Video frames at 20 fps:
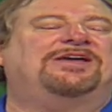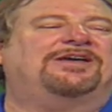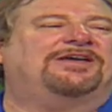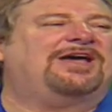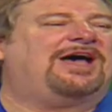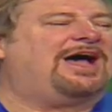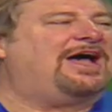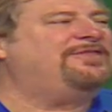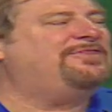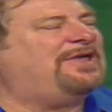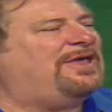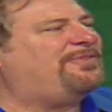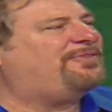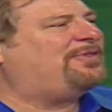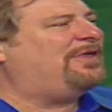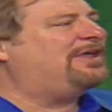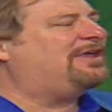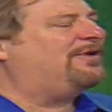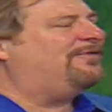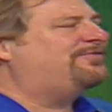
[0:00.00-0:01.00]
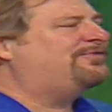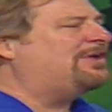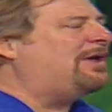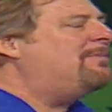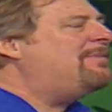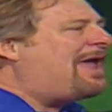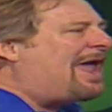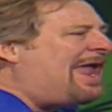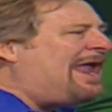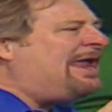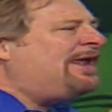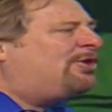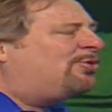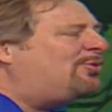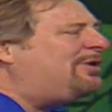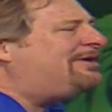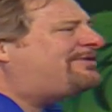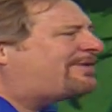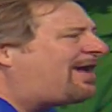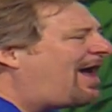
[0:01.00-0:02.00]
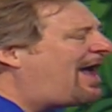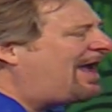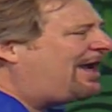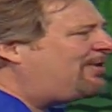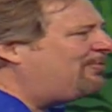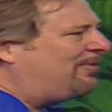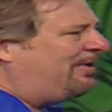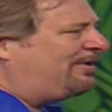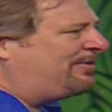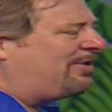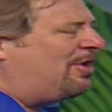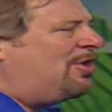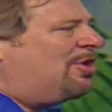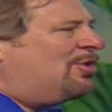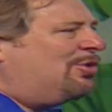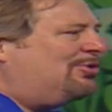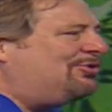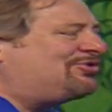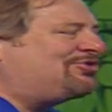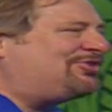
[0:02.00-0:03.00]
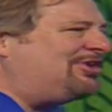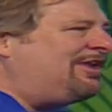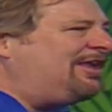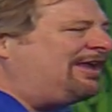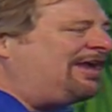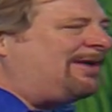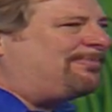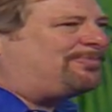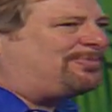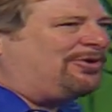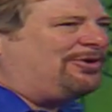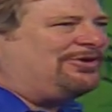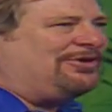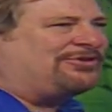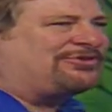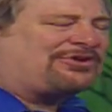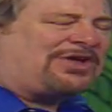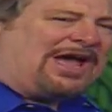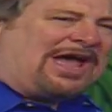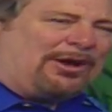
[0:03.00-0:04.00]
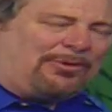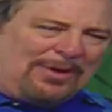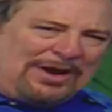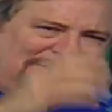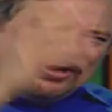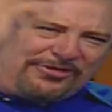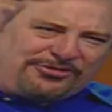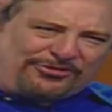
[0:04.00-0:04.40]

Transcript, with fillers: of God, they think of some angry tyrant who's sitting up there in the sky waiting to